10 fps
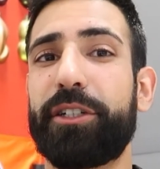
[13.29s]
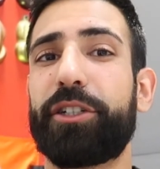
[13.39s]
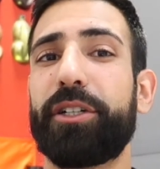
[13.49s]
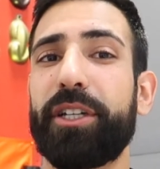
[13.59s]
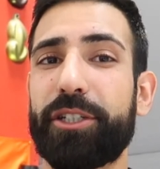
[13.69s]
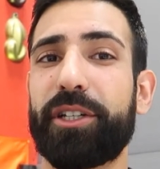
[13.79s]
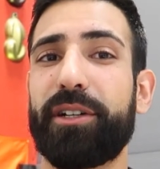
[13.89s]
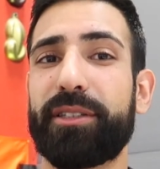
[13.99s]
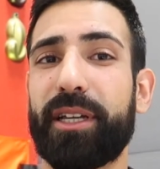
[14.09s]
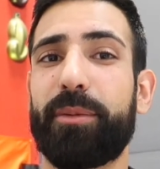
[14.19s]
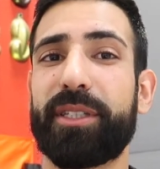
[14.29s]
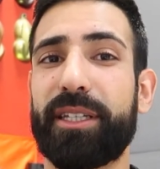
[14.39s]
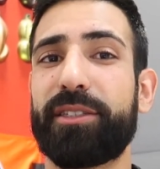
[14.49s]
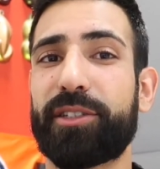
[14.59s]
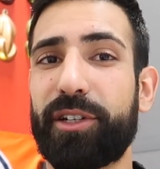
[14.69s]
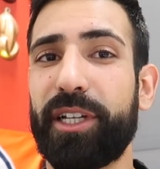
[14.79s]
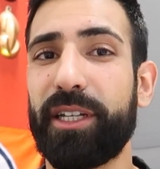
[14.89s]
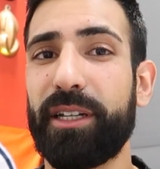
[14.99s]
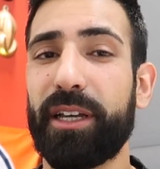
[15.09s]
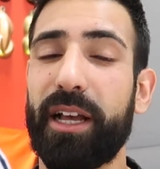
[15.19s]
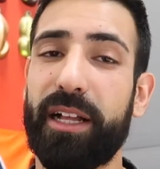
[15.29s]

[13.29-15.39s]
your traditional double din screen.